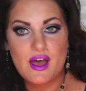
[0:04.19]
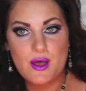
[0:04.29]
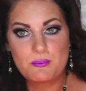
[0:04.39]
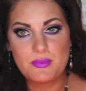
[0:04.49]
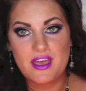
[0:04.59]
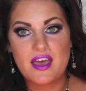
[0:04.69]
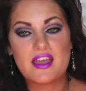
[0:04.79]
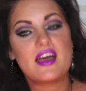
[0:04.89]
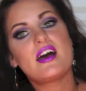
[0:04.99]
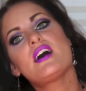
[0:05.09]
I'm
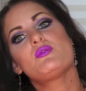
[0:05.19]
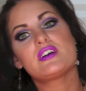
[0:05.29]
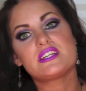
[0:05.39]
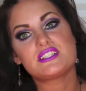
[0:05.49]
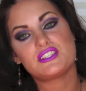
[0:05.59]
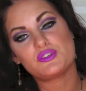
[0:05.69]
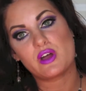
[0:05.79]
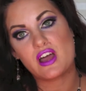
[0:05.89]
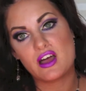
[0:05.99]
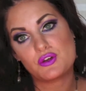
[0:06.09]
back. I wanted to do
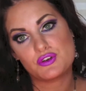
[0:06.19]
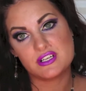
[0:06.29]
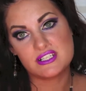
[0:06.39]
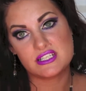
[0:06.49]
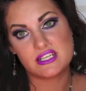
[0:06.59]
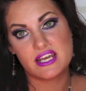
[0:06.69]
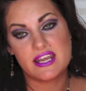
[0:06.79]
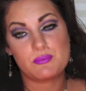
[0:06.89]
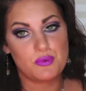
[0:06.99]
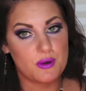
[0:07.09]
a cut crease
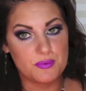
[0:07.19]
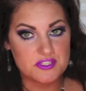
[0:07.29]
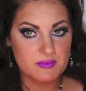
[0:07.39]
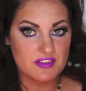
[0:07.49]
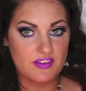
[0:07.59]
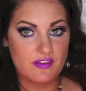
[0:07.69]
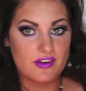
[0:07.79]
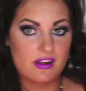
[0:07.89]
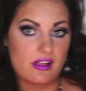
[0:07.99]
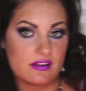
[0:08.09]
today, and purple's my
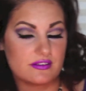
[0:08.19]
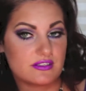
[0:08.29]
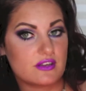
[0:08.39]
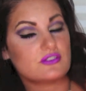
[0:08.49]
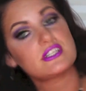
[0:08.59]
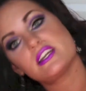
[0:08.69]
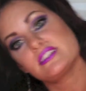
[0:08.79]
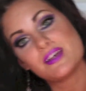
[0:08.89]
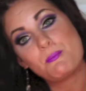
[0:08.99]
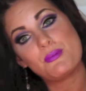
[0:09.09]
favorite color, so
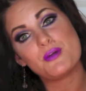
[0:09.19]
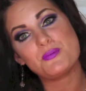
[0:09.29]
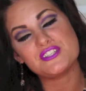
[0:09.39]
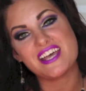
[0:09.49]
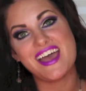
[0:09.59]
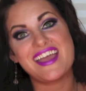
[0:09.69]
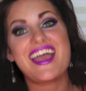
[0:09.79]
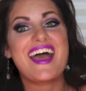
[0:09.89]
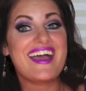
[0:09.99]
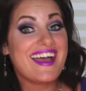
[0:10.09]
today's purple
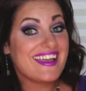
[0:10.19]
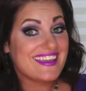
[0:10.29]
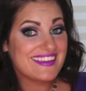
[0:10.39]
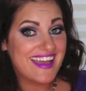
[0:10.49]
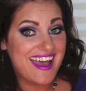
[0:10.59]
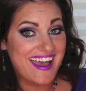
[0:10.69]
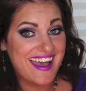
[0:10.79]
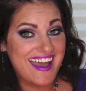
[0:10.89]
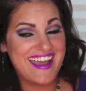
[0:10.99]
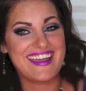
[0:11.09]
day!
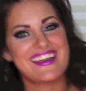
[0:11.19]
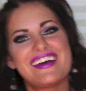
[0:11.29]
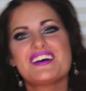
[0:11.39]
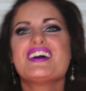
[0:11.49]
Yay!